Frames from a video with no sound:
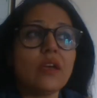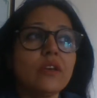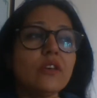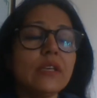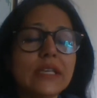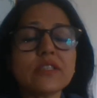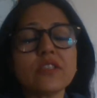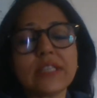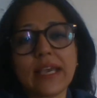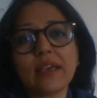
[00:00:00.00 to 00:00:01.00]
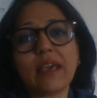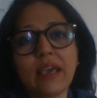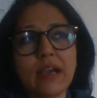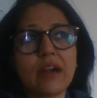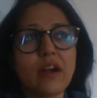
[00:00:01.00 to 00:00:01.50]
You need to take
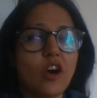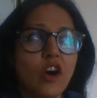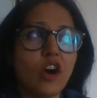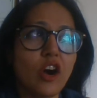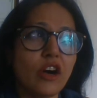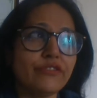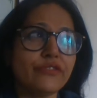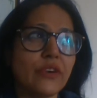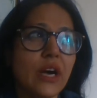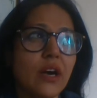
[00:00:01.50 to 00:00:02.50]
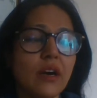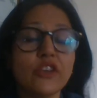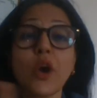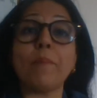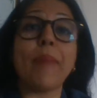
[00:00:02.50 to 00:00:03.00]
care of uh,
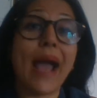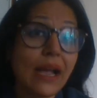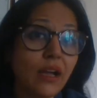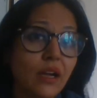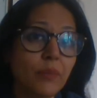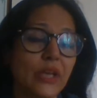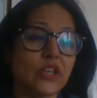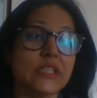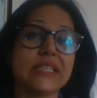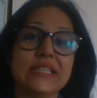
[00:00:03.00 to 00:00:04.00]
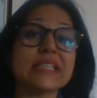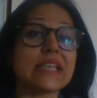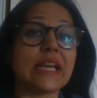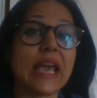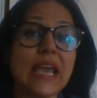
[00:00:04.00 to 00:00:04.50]
your back because this is
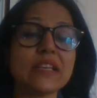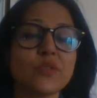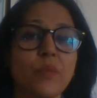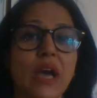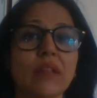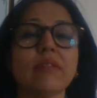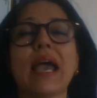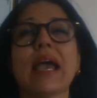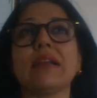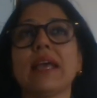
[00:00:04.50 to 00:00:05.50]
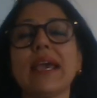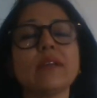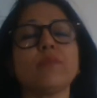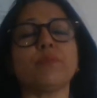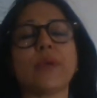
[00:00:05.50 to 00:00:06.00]
an eight month and eight,
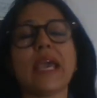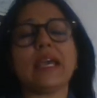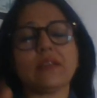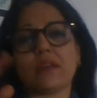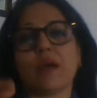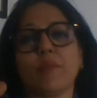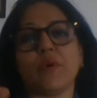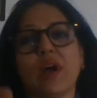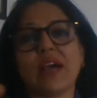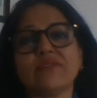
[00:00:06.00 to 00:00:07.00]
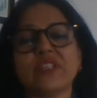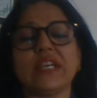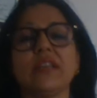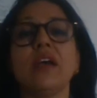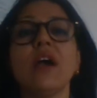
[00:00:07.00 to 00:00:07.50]
eight number I've
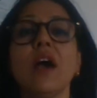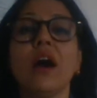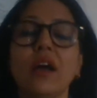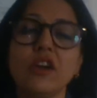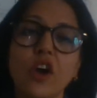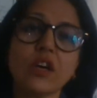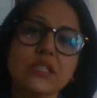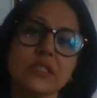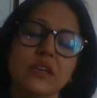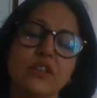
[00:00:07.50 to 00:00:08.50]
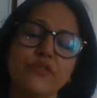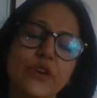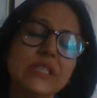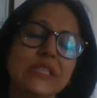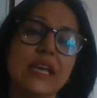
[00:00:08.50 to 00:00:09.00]
seen a lot, the
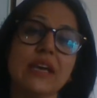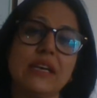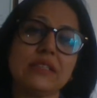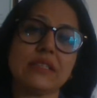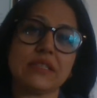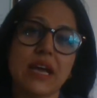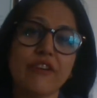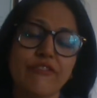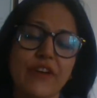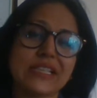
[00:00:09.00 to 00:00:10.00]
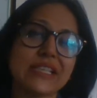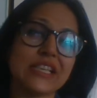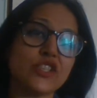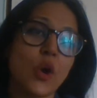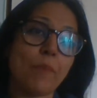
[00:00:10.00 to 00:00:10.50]
first thing it affects
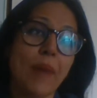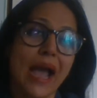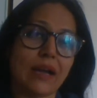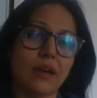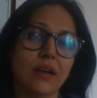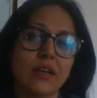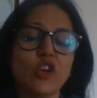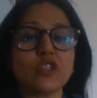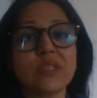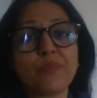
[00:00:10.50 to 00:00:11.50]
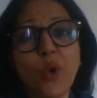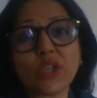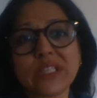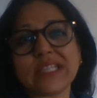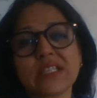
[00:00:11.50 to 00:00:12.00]
is your back, your
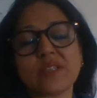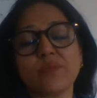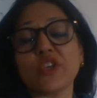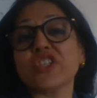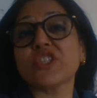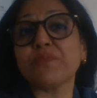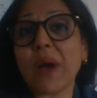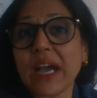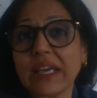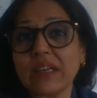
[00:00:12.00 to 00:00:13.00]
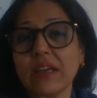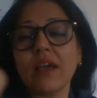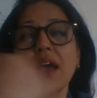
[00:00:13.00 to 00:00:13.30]
support system, your spine.